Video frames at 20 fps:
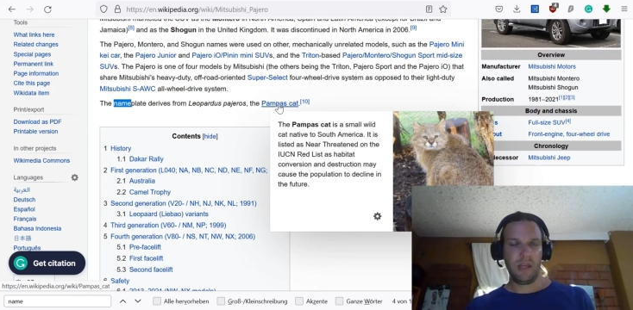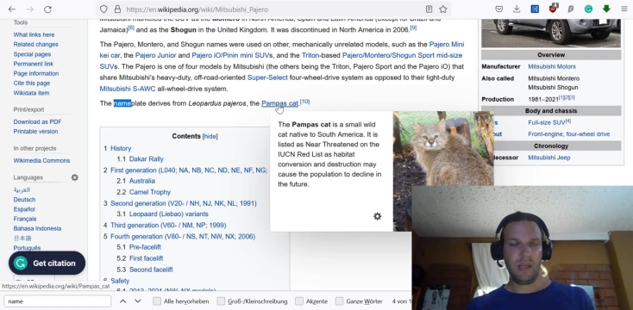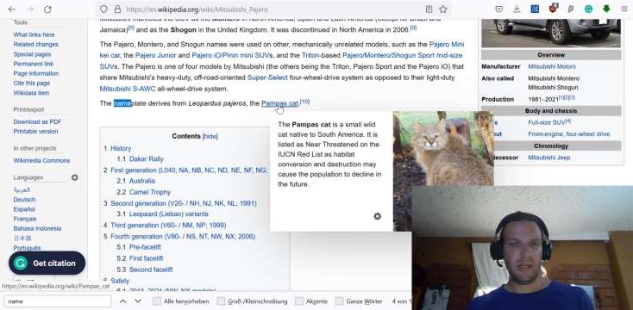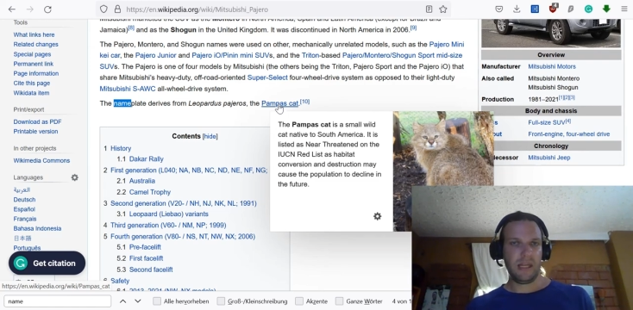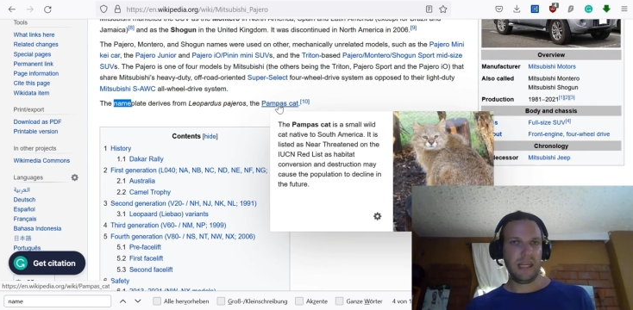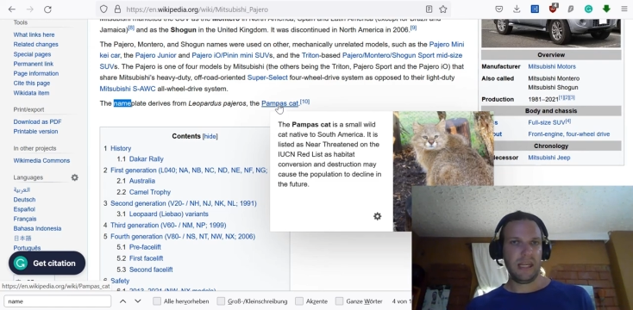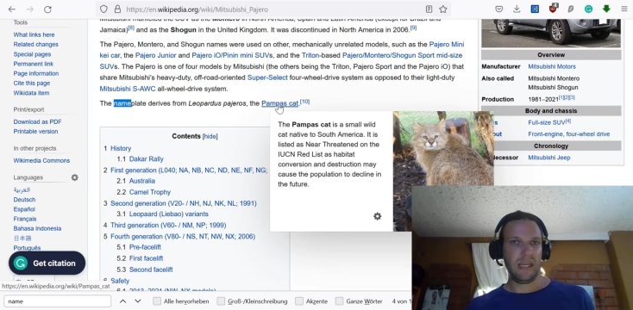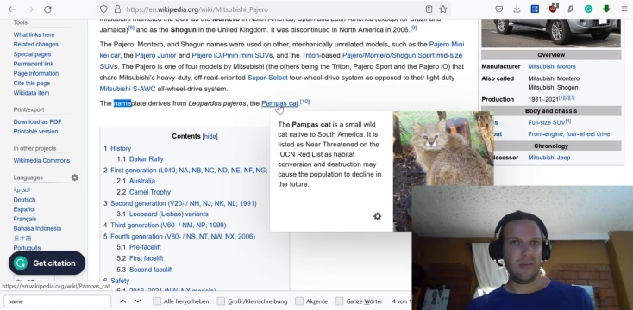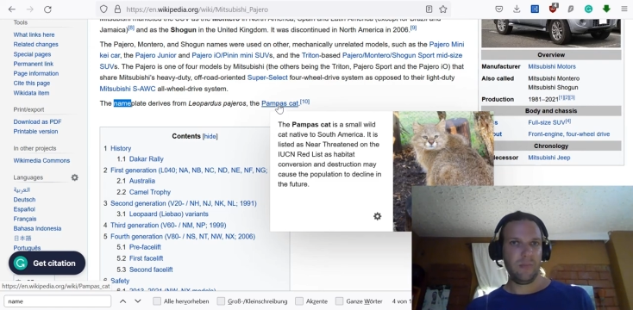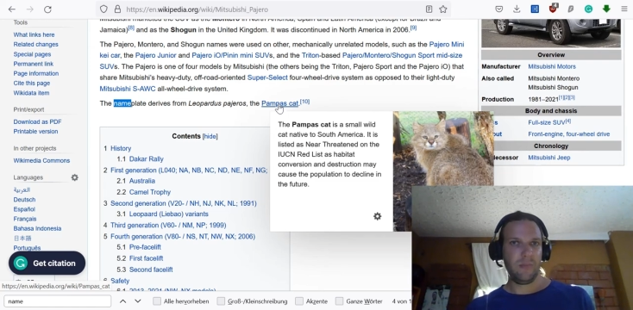
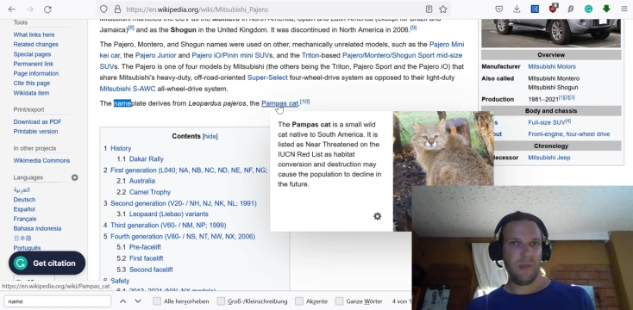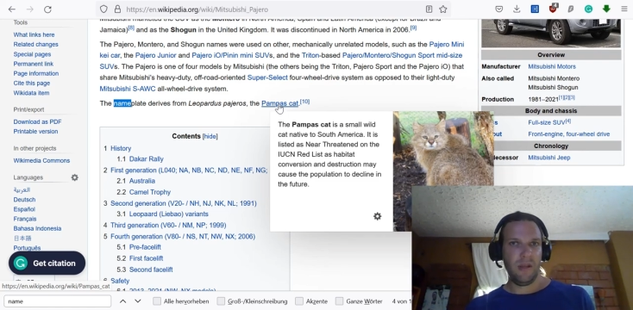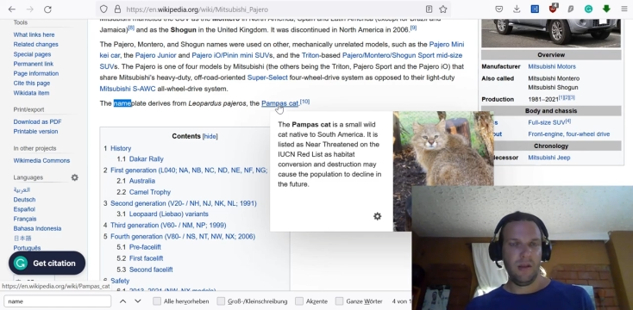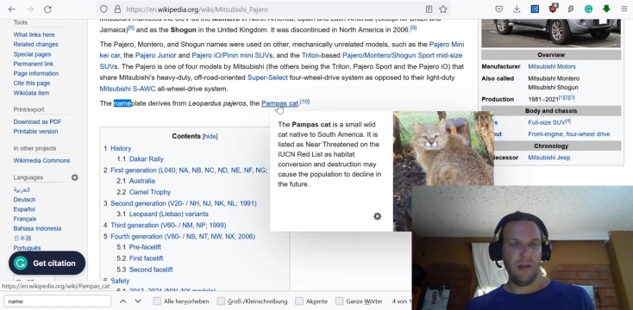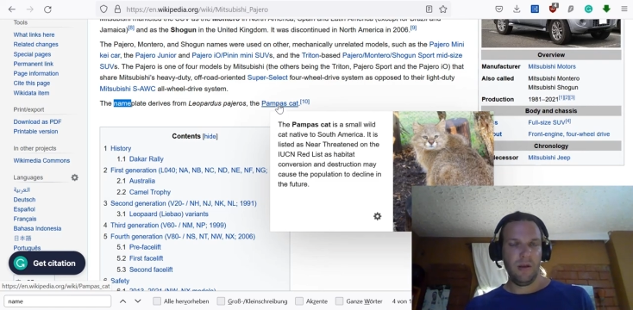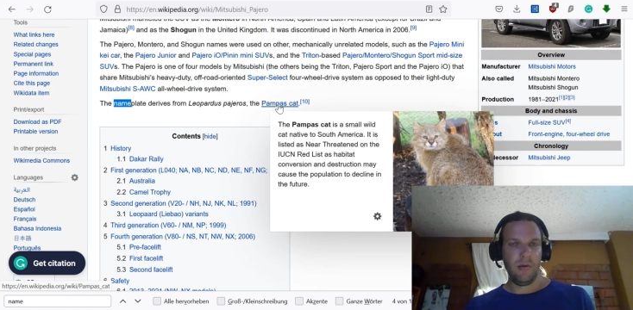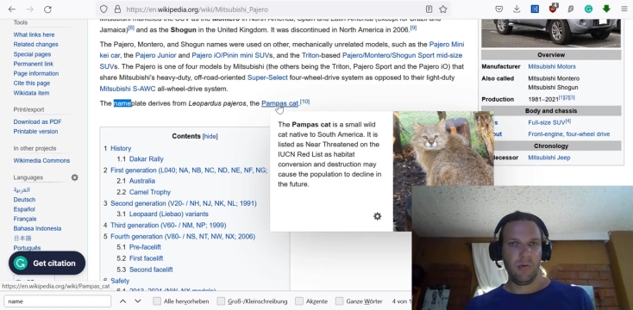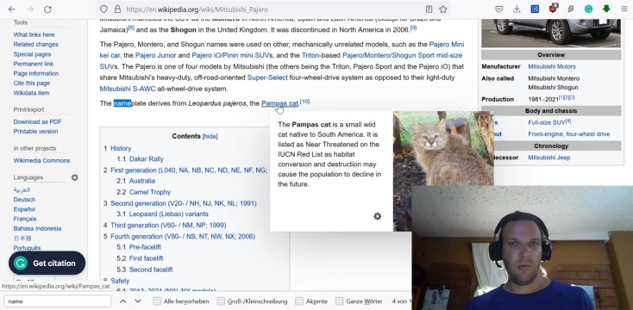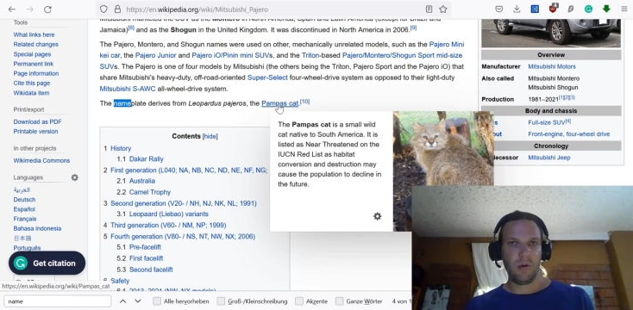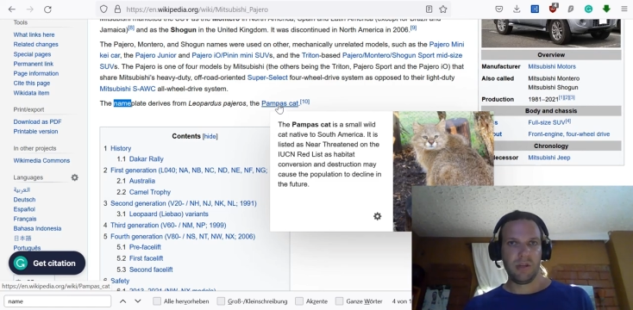that name,
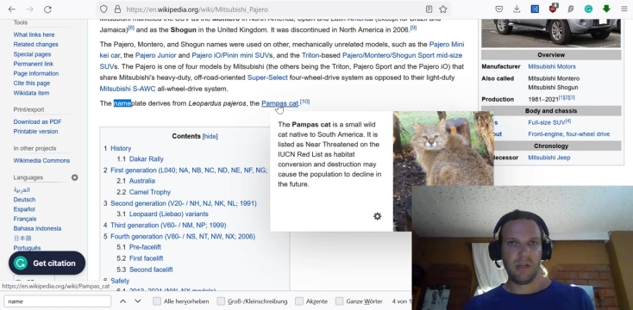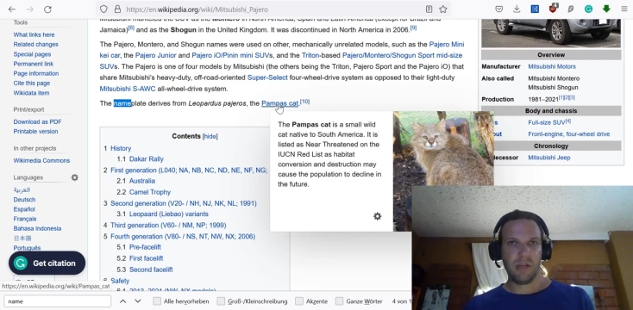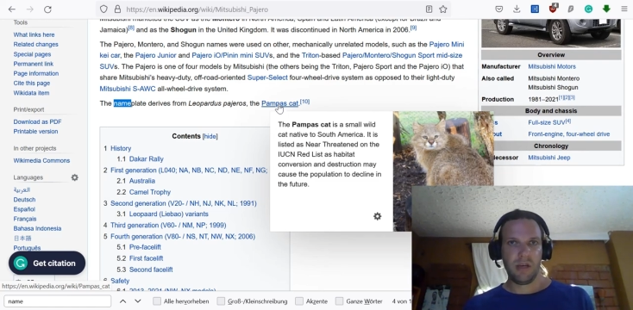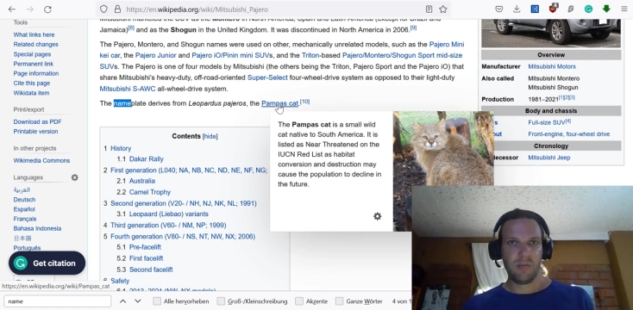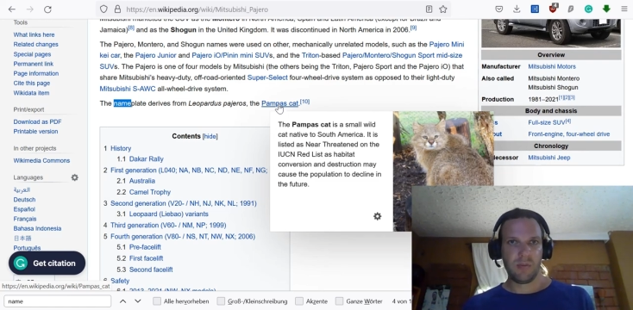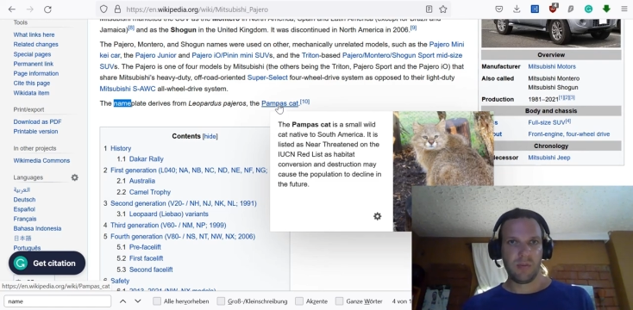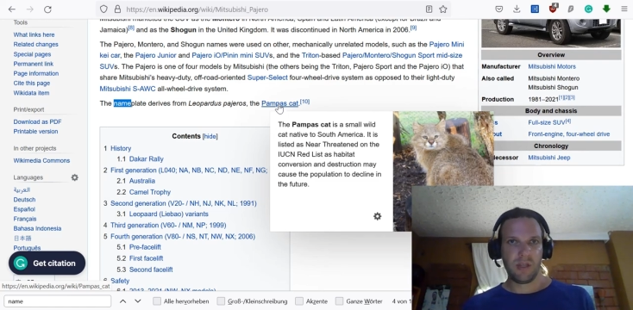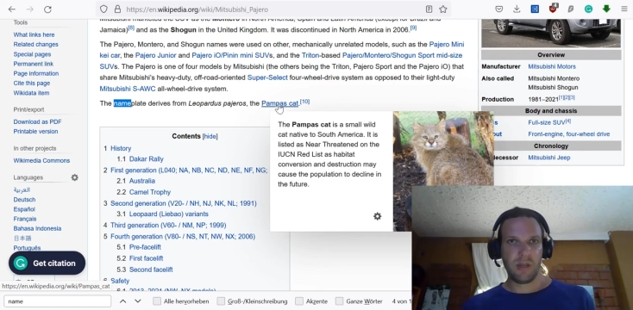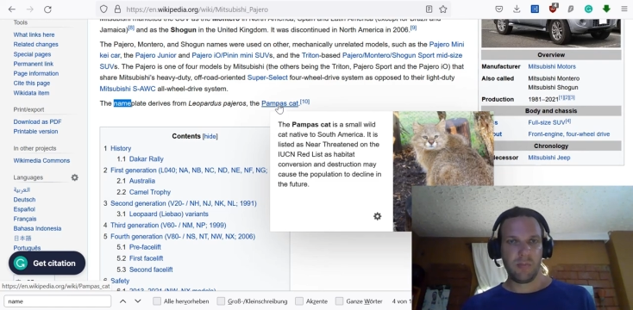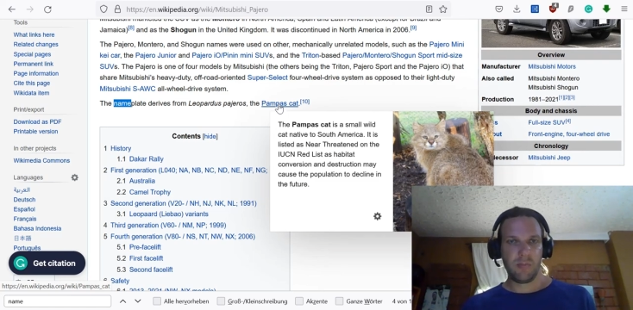what
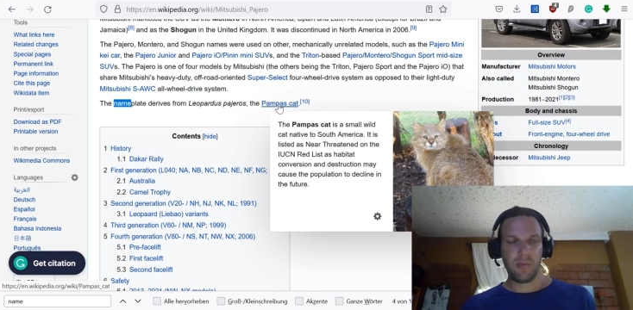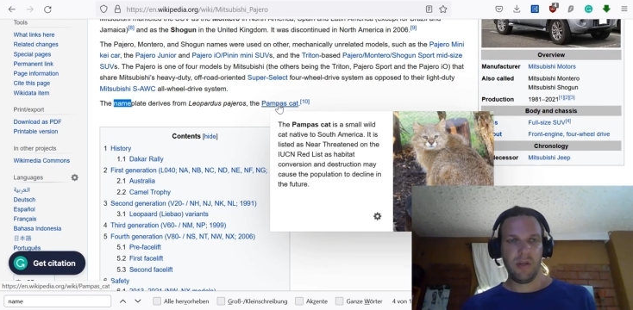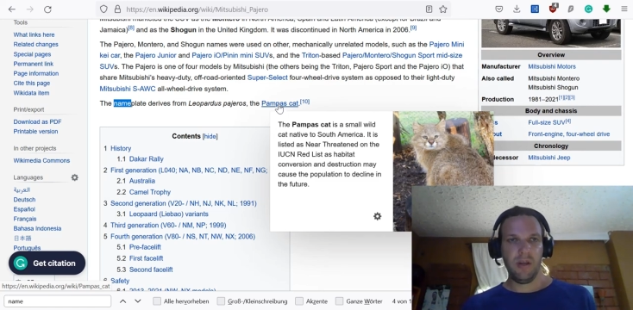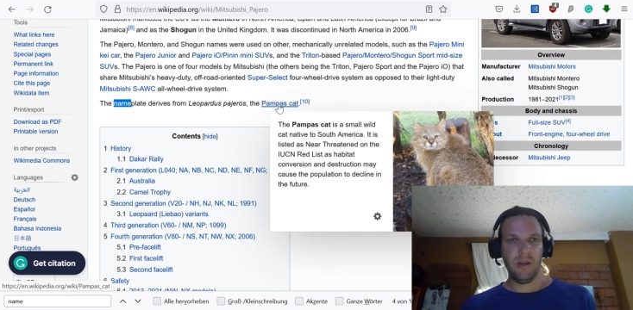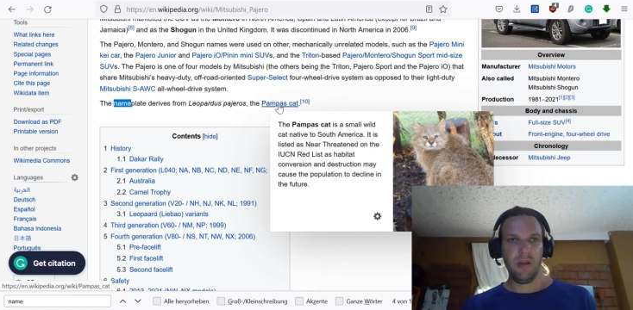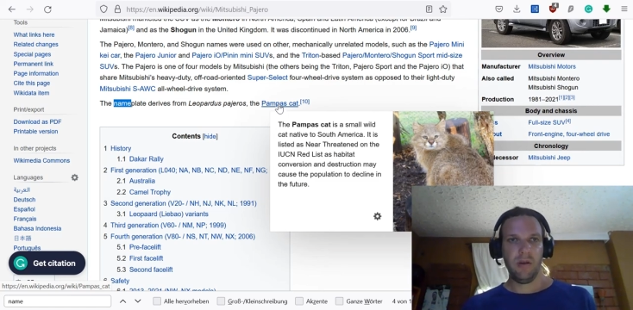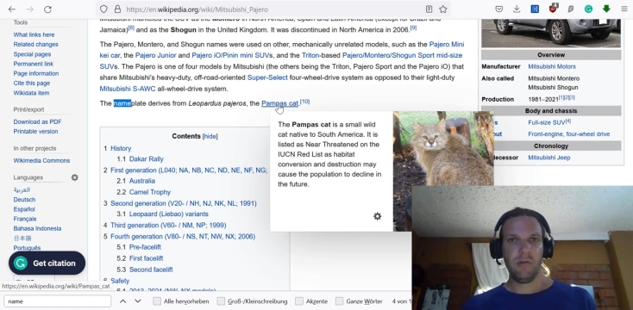comes up,